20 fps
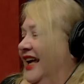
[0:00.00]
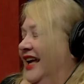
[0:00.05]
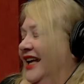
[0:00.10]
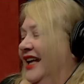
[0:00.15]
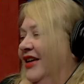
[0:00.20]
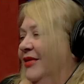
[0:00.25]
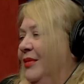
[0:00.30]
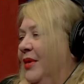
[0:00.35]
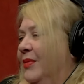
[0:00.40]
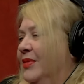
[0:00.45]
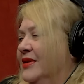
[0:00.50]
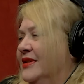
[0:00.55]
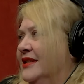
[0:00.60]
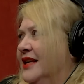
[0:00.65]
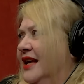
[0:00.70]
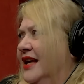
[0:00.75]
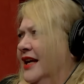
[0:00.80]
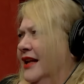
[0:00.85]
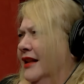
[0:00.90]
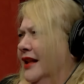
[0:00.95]
I remember
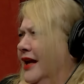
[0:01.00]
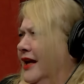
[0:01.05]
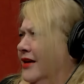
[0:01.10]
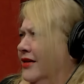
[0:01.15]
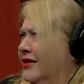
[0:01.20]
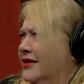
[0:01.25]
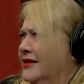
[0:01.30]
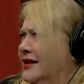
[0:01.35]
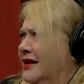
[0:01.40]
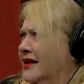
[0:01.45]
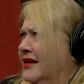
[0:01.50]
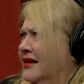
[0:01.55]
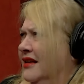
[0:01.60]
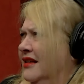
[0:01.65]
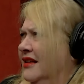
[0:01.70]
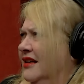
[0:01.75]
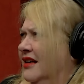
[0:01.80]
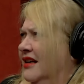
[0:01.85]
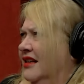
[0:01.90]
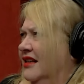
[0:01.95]
saying later, I was like,
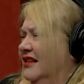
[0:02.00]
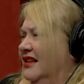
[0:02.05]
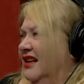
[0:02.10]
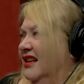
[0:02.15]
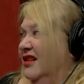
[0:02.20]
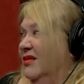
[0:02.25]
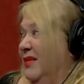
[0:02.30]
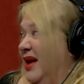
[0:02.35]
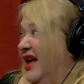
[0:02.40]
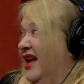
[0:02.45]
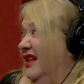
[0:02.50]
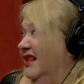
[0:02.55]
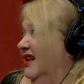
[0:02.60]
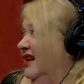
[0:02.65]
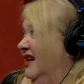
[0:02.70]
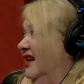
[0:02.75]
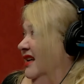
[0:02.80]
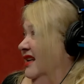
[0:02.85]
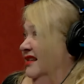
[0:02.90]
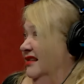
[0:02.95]
are, are you mad
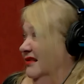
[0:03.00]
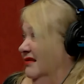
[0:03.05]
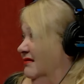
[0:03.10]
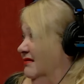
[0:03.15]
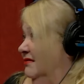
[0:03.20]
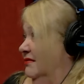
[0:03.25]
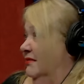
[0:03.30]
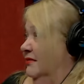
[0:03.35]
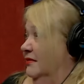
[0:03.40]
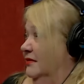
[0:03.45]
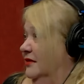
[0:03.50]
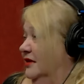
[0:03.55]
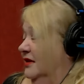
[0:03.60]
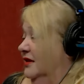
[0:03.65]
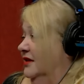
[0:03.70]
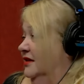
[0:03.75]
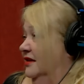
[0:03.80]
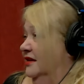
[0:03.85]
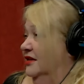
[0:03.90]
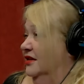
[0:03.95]
that I
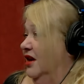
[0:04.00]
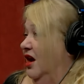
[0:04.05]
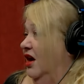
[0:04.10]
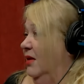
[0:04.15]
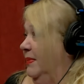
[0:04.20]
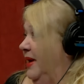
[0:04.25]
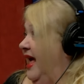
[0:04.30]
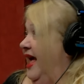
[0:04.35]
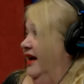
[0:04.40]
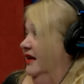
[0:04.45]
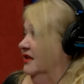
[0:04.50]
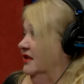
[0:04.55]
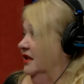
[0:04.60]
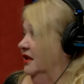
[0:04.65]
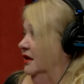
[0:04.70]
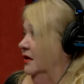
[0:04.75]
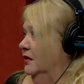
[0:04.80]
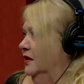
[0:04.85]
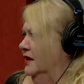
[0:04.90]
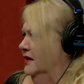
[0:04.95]
talk back to
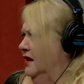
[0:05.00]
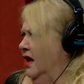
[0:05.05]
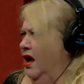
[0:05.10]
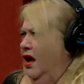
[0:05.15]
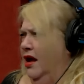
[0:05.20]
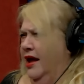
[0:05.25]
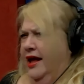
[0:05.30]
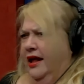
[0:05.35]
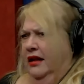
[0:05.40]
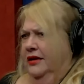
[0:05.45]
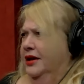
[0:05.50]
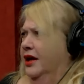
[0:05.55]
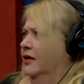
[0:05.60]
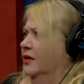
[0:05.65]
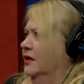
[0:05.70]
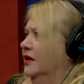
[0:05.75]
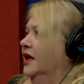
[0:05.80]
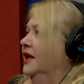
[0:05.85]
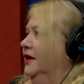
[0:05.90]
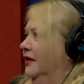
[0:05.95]
you? He's, oh, hell no.
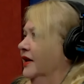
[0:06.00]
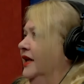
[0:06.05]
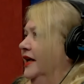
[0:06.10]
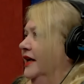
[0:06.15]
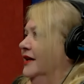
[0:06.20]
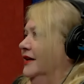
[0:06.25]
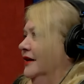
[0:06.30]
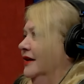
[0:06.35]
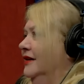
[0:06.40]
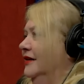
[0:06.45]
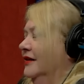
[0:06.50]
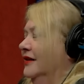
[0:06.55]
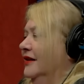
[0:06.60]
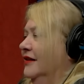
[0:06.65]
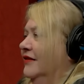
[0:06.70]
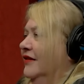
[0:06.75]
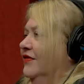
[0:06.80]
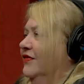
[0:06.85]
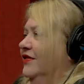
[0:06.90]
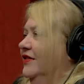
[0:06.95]
You know, like,
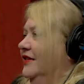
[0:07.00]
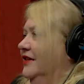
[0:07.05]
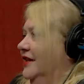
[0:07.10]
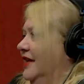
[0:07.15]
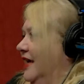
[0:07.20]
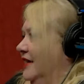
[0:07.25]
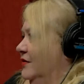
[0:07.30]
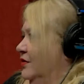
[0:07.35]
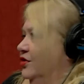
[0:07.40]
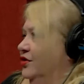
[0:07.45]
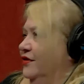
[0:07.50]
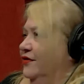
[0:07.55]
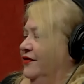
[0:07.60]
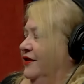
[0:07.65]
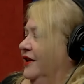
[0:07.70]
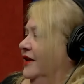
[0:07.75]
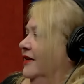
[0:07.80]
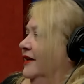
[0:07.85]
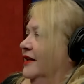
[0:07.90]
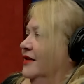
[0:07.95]
if that's what you
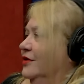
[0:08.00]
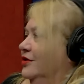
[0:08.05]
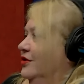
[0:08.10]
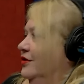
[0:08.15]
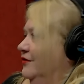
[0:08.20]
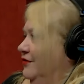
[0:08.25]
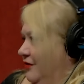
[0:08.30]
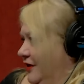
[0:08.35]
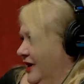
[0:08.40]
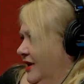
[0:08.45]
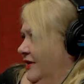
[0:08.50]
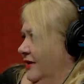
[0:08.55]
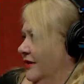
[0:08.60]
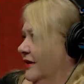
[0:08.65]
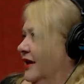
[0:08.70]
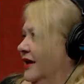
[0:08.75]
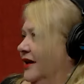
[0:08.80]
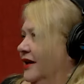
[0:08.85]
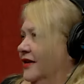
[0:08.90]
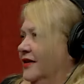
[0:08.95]
feel, that's what you feel,
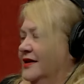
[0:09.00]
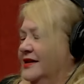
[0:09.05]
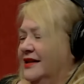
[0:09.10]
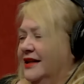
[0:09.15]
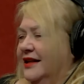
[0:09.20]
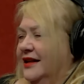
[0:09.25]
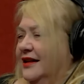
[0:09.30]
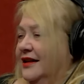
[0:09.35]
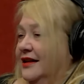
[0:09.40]
you know. I was like,